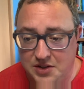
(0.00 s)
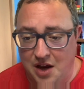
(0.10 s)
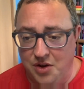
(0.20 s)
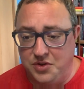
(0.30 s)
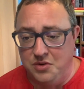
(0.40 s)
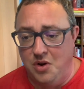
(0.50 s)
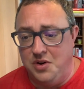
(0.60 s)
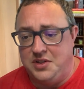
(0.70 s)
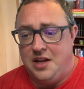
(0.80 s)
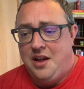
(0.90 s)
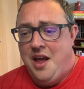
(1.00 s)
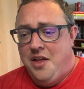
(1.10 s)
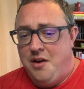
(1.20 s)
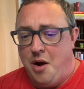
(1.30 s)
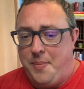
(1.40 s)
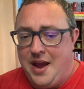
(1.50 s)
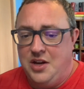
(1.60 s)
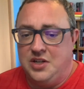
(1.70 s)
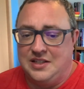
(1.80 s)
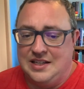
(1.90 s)
I also noticed that there are
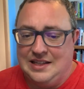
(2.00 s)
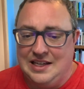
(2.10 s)
pages and